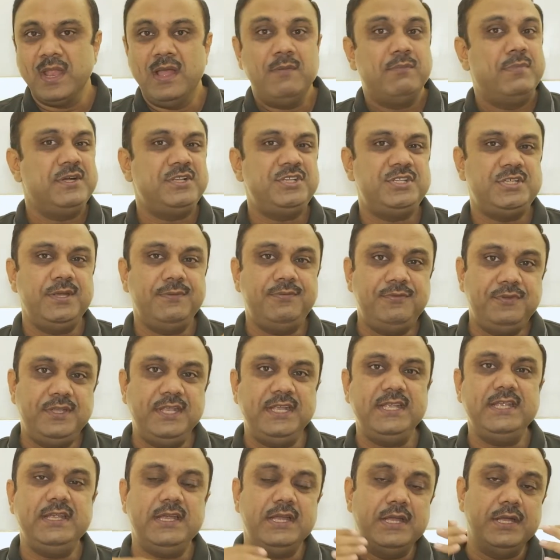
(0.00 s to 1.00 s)
but
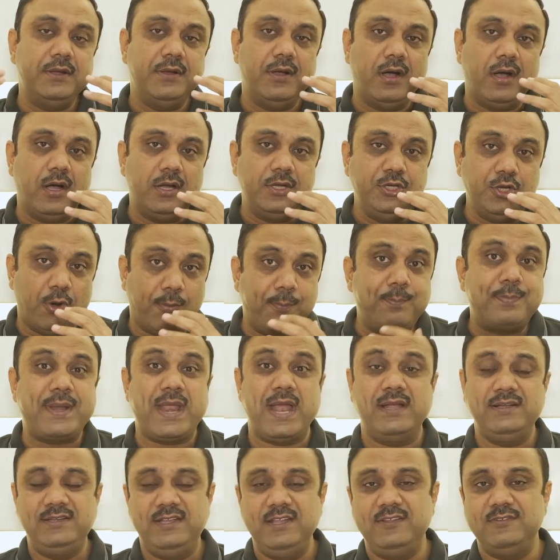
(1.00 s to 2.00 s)
shifting your
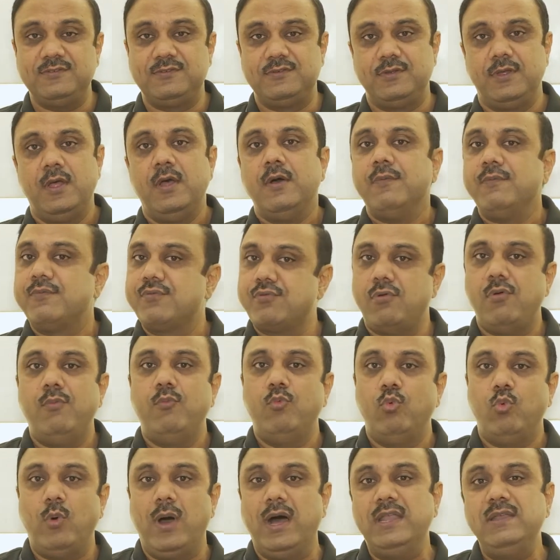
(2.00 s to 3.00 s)
practice
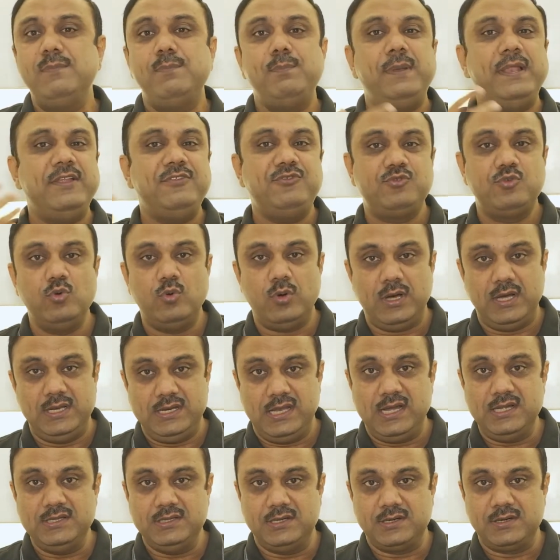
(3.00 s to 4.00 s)
from one place to
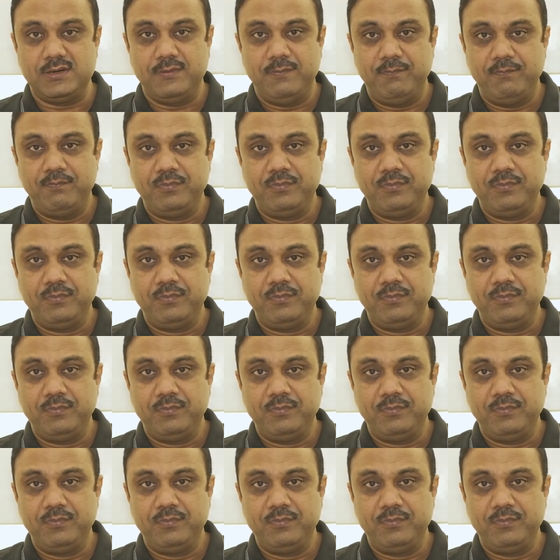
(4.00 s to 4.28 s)
another